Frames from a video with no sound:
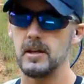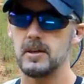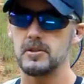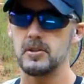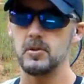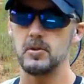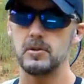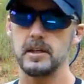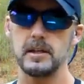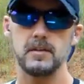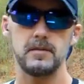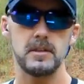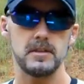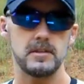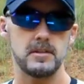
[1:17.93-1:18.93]
So think
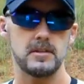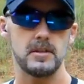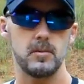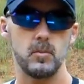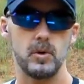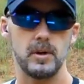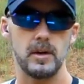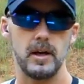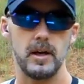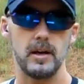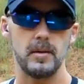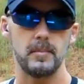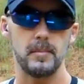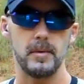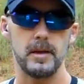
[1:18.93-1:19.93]
of this as someone
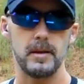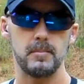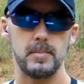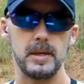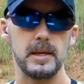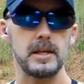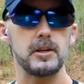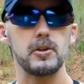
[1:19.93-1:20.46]
being